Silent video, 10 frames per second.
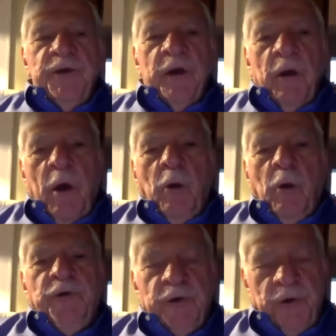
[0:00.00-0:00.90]
the
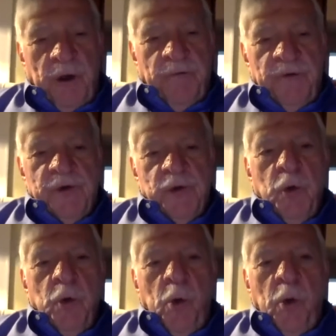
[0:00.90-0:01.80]
culture of a
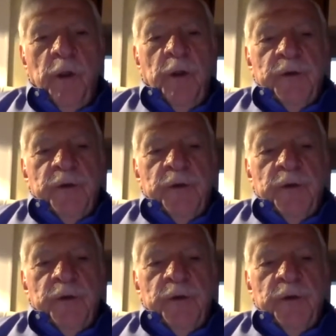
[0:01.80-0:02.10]
school